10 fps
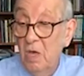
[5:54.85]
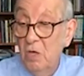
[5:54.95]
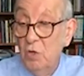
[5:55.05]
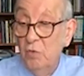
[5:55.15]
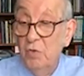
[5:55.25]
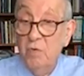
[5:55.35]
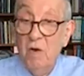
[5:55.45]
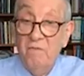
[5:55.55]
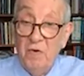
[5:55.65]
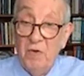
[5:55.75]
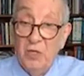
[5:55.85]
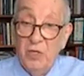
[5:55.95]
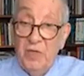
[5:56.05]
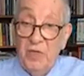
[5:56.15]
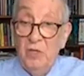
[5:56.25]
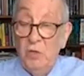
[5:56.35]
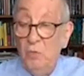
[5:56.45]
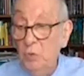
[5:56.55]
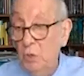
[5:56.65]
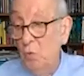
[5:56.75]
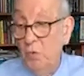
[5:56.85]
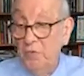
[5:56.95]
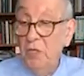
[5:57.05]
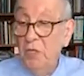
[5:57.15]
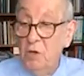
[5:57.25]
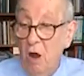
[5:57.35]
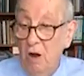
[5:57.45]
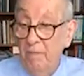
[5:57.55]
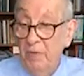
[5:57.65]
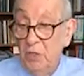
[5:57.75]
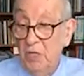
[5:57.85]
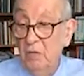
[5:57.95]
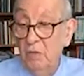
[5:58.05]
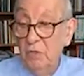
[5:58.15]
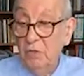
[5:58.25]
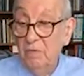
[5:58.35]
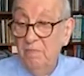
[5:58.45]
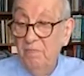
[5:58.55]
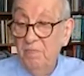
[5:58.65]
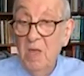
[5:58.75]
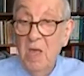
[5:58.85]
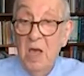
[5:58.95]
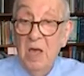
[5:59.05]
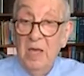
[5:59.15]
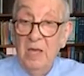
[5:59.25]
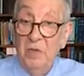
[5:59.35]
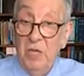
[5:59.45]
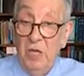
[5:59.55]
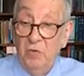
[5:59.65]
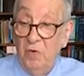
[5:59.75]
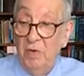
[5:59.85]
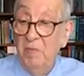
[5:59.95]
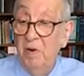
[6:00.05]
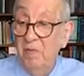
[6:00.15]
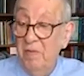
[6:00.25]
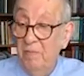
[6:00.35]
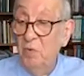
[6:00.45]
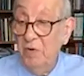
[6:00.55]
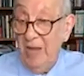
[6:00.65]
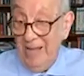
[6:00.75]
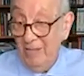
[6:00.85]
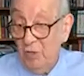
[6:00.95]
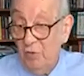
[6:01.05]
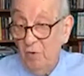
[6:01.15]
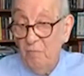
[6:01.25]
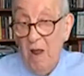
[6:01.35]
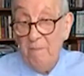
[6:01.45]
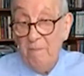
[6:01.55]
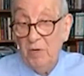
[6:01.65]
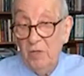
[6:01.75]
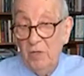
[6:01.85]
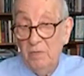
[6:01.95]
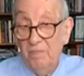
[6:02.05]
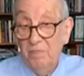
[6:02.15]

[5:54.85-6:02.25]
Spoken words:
So there are various things you do with these carbon steels in the heat treatment of them to enhance their properties.